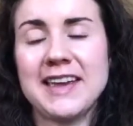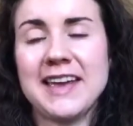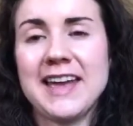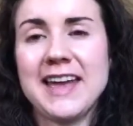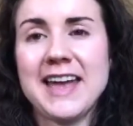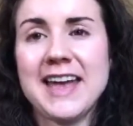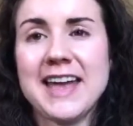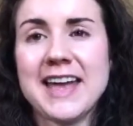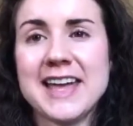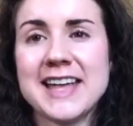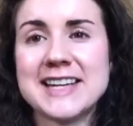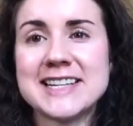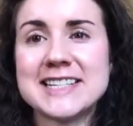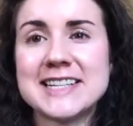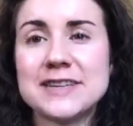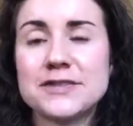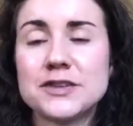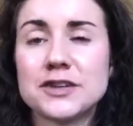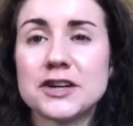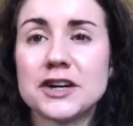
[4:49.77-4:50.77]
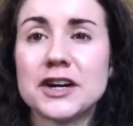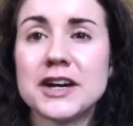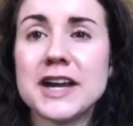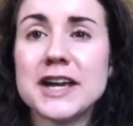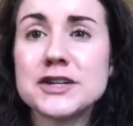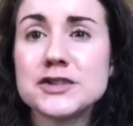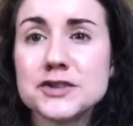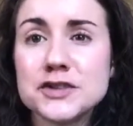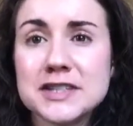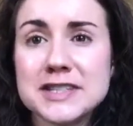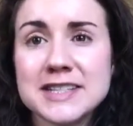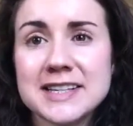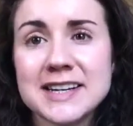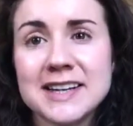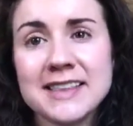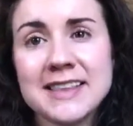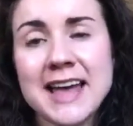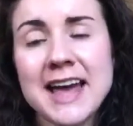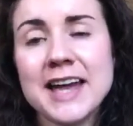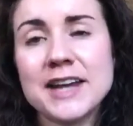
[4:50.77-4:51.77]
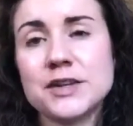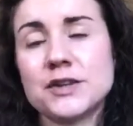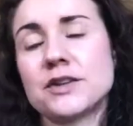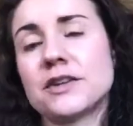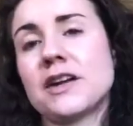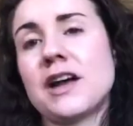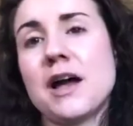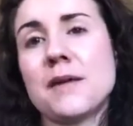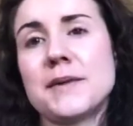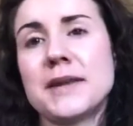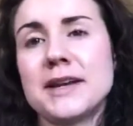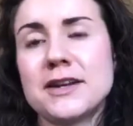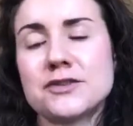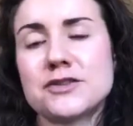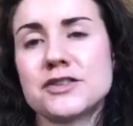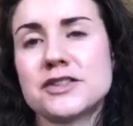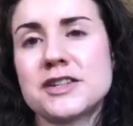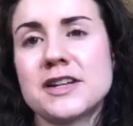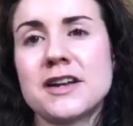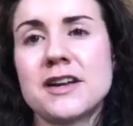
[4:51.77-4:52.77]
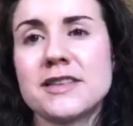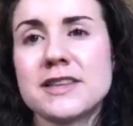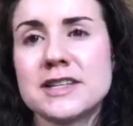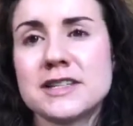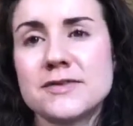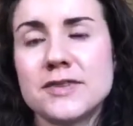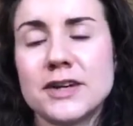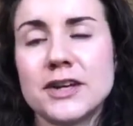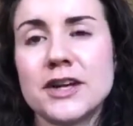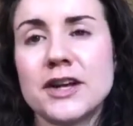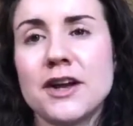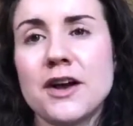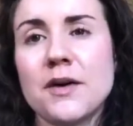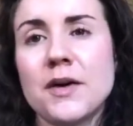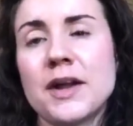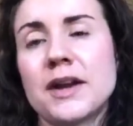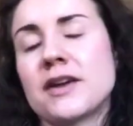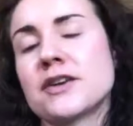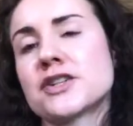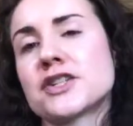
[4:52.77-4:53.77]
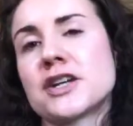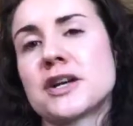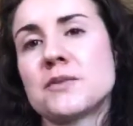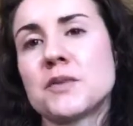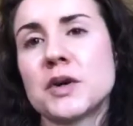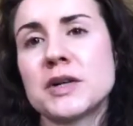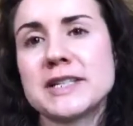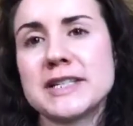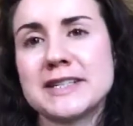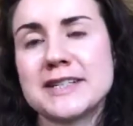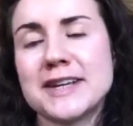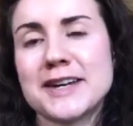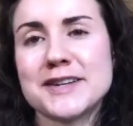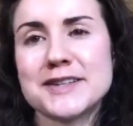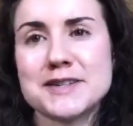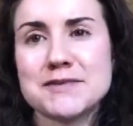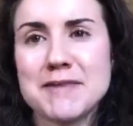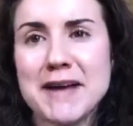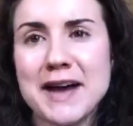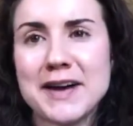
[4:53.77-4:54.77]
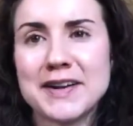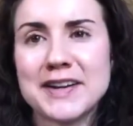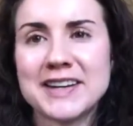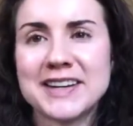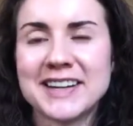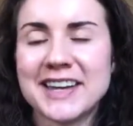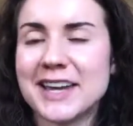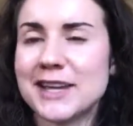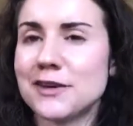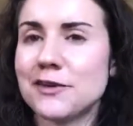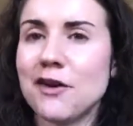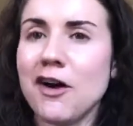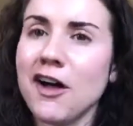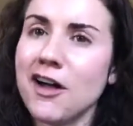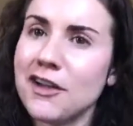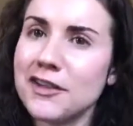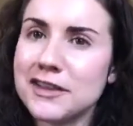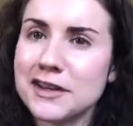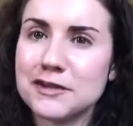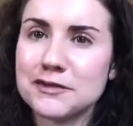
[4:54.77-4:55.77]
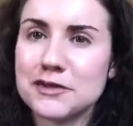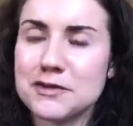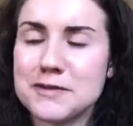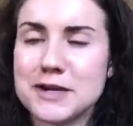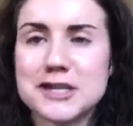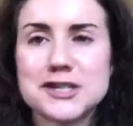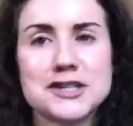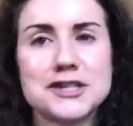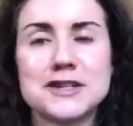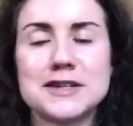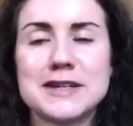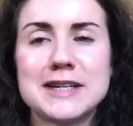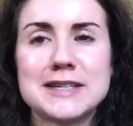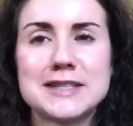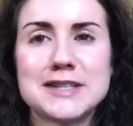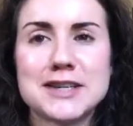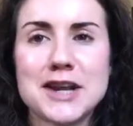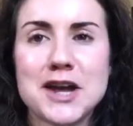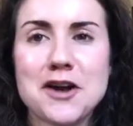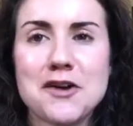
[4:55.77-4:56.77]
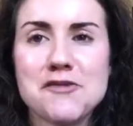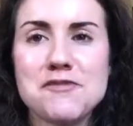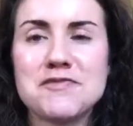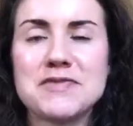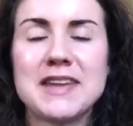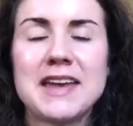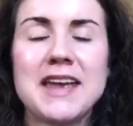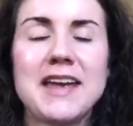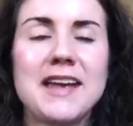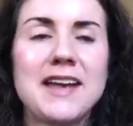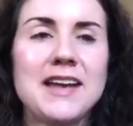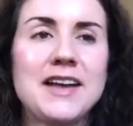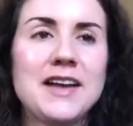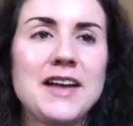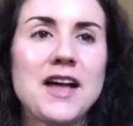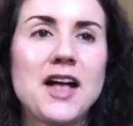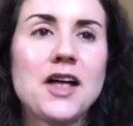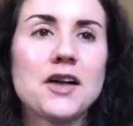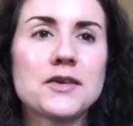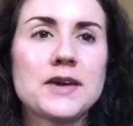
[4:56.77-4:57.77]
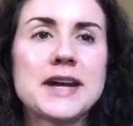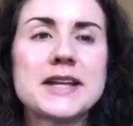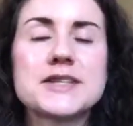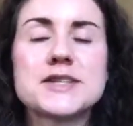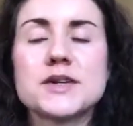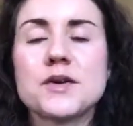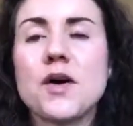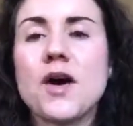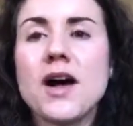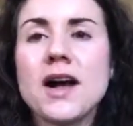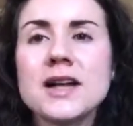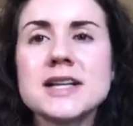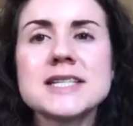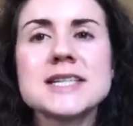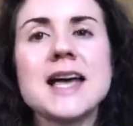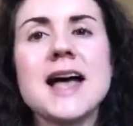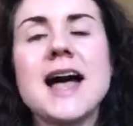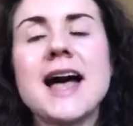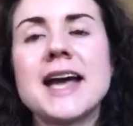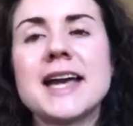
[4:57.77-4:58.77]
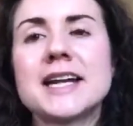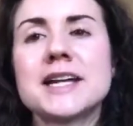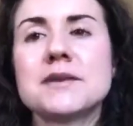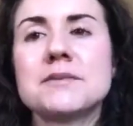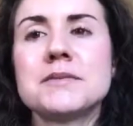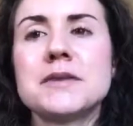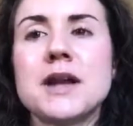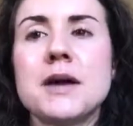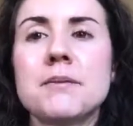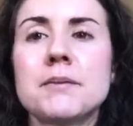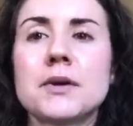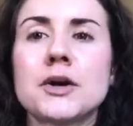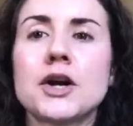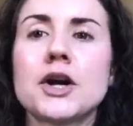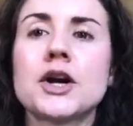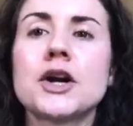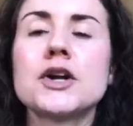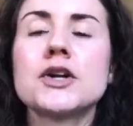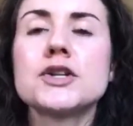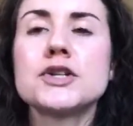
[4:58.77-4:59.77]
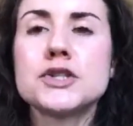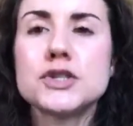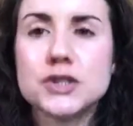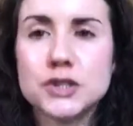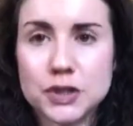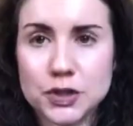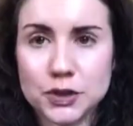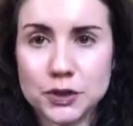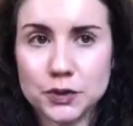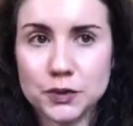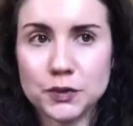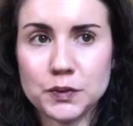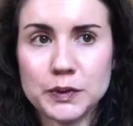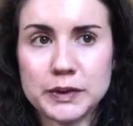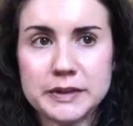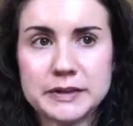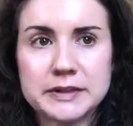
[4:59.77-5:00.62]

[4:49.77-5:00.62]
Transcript: And if you're interested in that, you can comment interested on this video and I'll share more details about it and get you all the information you need to know. All right, so on to item number 2.